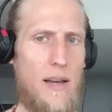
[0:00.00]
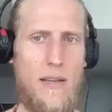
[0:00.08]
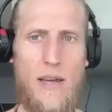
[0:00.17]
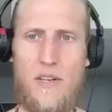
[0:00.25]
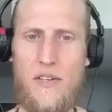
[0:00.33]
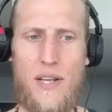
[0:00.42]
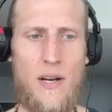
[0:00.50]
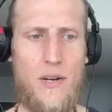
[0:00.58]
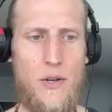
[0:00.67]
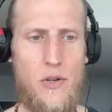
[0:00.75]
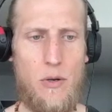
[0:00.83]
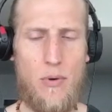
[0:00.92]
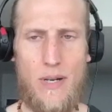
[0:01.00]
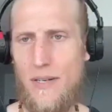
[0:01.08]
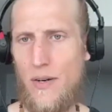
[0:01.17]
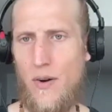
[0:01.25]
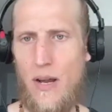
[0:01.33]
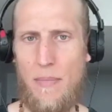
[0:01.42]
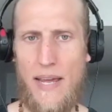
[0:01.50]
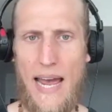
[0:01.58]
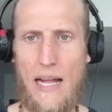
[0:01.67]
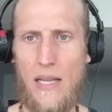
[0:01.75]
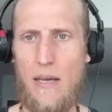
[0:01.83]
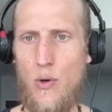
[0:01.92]
yeah. Just get on YouTube or Instagram,
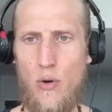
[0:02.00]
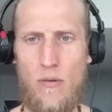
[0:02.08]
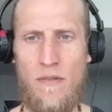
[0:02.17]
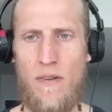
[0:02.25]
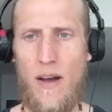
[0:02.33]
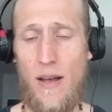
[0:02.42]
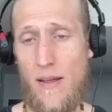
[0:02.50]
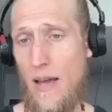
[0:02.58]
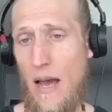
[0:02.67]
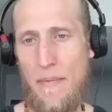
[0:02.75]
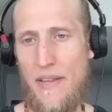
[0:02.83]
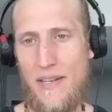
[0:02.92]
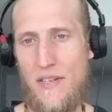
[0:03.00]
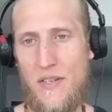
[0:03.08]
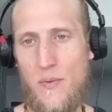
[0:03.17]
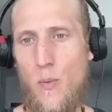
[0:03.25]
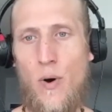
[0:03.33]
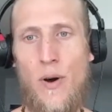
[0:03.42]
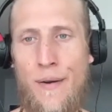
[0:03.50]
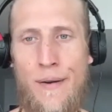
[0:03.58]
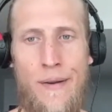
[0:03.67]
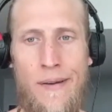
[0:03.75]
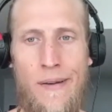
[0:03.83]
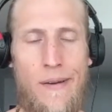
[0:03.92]
Cali Move. I mean, that's just one
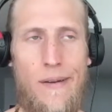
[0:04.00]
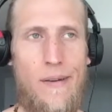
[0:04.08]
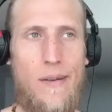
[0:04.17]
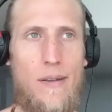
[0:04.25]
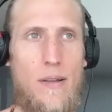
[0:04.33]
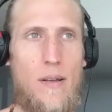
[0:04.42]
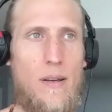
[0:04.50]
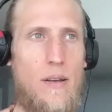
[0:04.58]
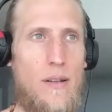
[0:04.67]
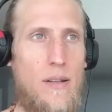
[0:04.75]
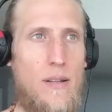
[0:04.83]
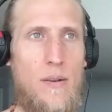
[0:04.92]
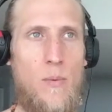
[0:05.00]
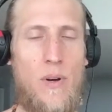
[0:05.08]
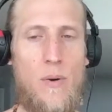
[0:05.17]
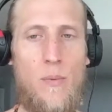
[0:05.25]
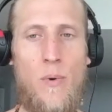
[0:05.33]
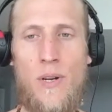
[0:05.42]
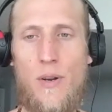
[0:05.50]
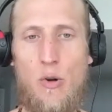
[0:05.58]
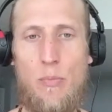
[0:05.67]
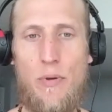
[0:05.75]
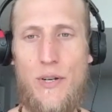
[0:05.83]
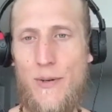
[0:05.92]
one group
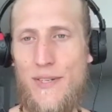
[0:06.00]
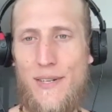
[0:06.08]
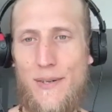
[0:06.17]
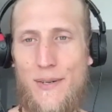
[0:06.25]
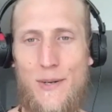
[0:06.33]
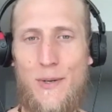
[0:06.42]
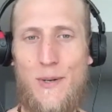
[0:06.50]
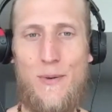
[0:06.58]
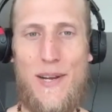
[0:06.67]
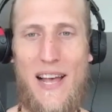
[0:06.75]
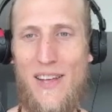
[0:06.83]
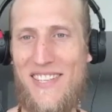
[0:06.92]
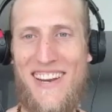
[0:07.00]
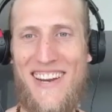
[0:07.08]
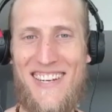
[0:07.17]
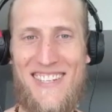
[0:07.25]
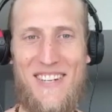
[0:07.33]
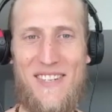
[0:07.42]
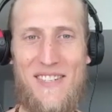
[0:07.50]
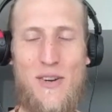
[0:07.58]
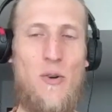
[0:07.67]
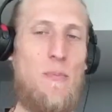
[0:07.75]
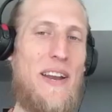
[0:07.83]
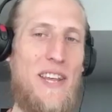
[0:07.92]
of dudes who do calisthenics. There's so
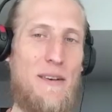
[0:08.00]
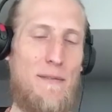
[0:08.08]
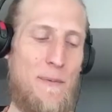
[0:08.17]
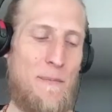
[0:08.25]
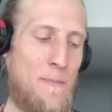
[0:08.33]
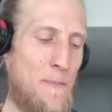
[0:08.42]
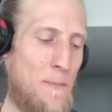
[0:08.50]
many of them,